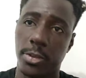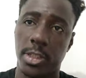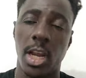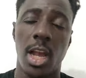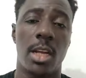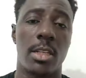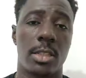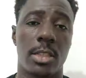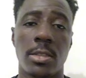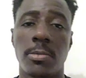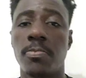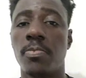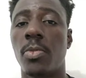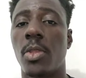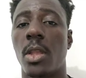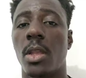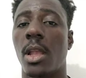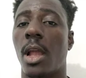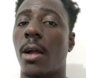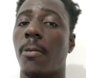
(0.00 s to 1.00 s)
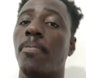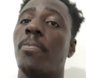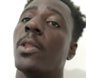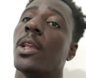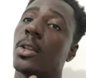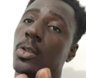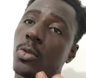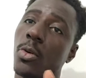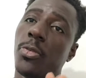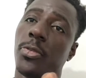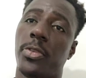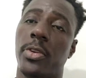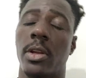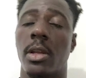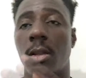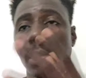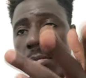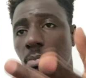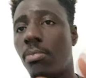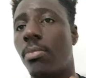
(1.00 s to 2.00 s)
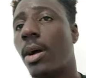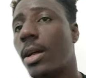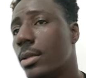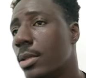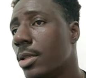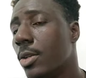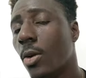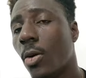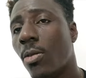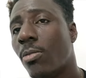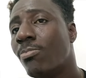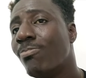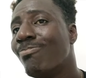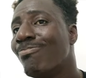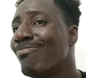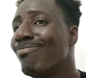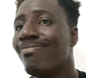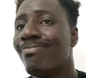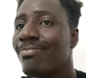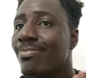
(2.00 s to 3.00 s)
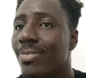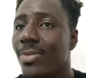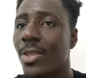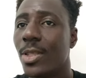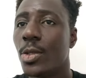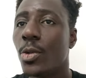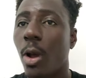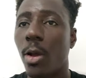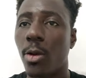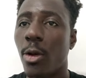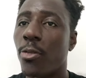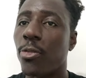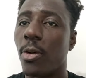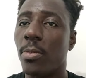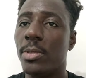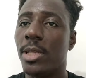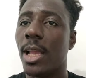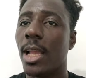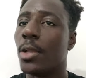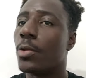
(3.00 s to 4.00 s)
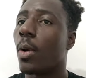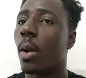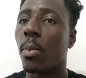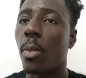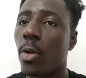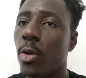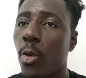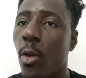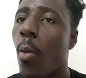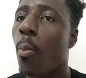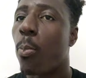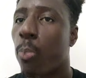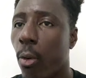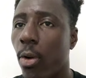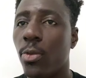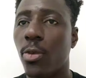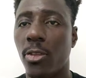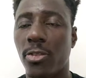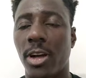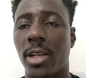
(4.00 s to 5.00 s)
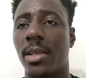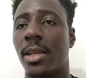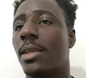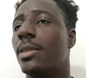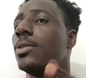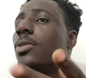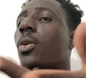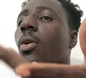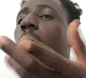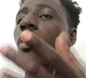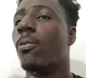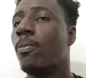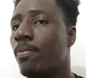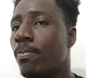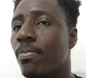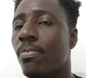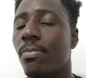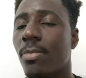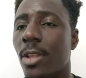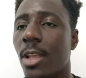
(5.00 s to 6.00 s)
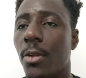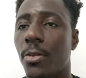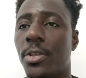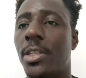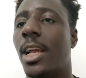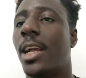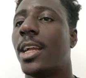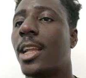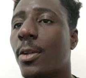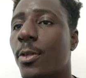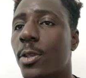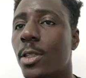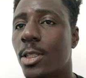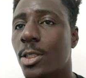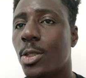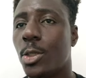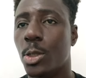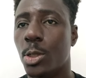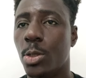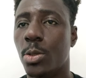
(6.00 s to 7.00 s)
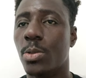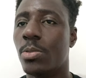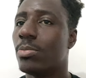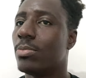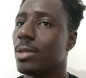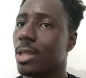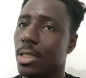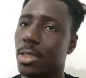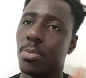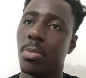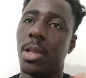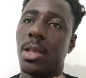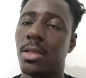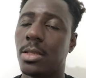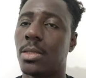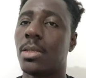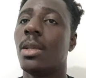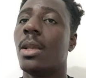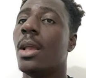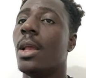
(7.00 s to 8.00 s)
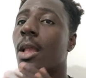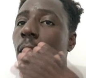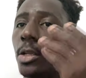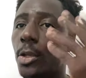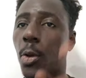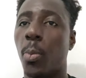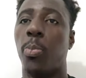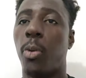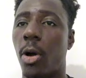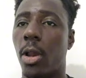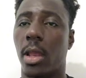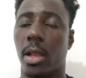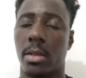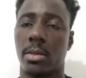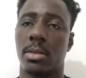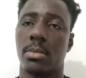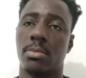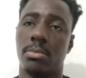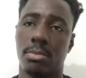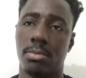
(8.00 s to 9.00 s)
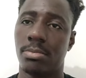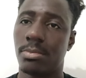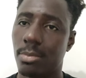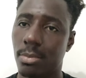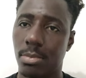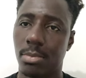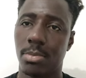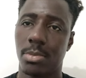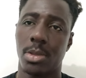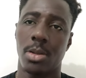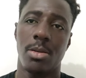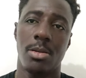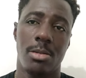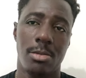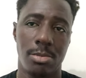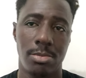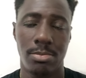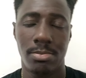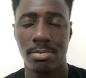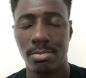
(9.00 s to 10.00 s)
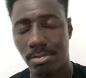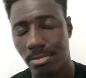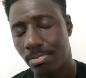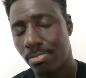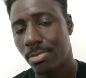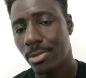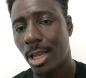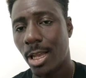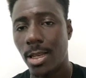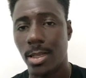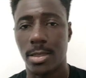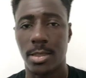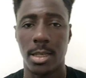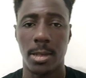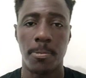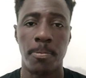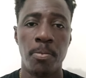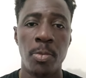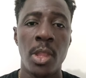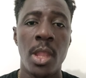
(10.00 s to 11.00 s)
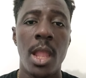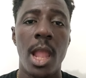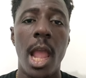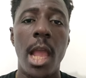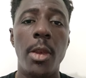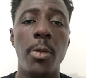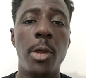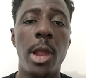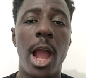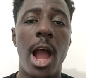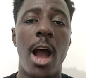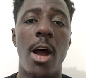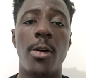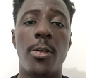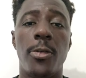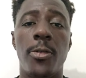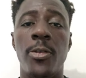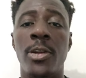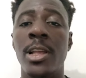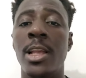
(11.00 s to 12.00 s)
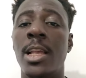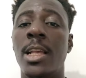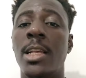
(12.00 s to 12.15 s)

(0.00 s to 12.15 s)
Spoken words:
of charge. Yeah, it's not free, but you know, you are not from there, you are not born over there. So if they are giving it to you, it means you bought it. So that is it. And we have